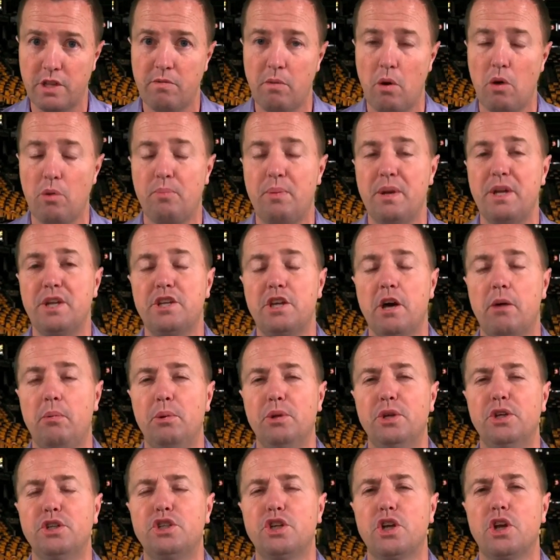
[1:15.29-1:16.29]
They've both been
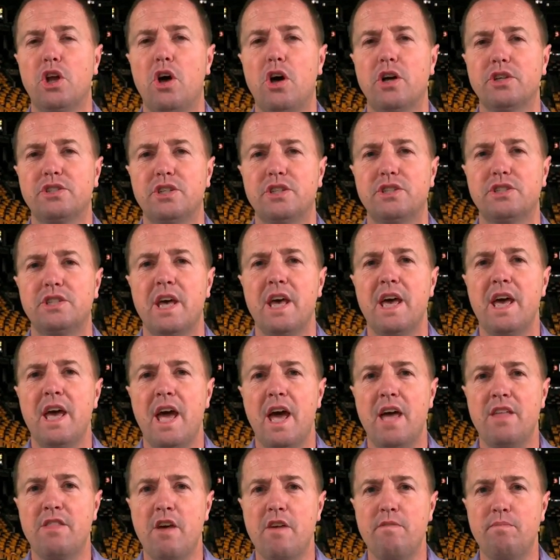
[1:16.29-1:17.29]
double-digit losses,
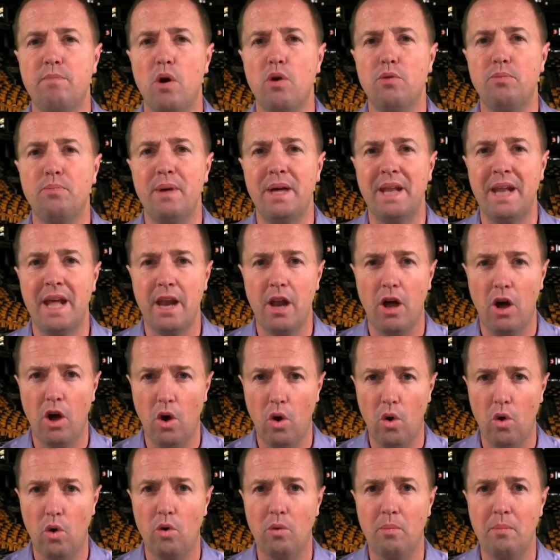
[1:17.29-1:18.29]
and they've both been at
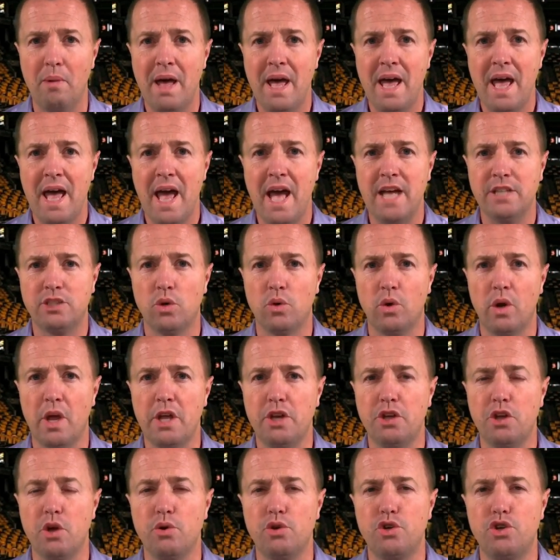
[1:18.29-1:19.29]
home as
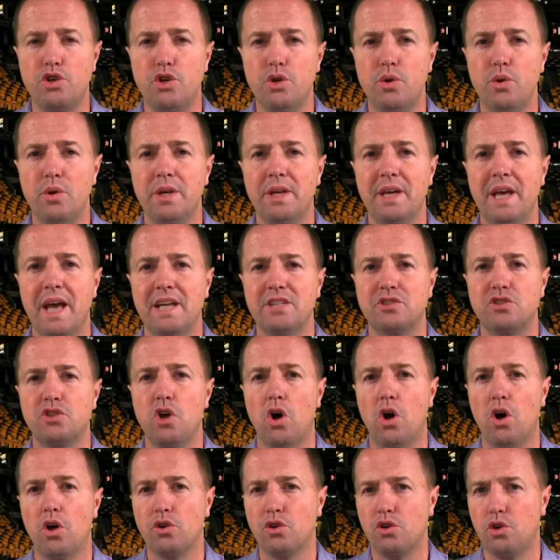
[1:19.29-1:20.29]
Orlando's shooting has
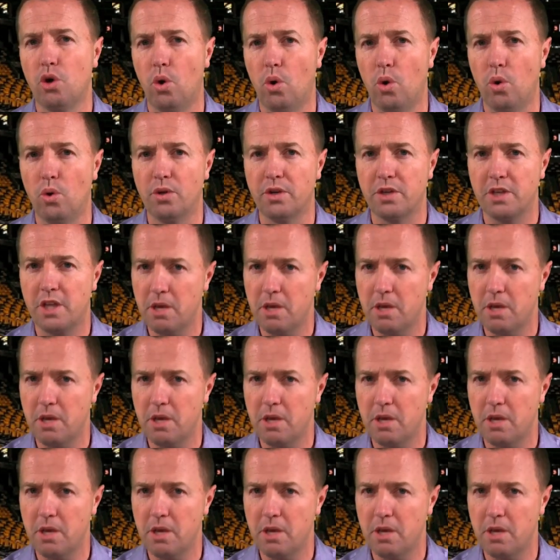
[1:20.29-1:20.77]
gone cold.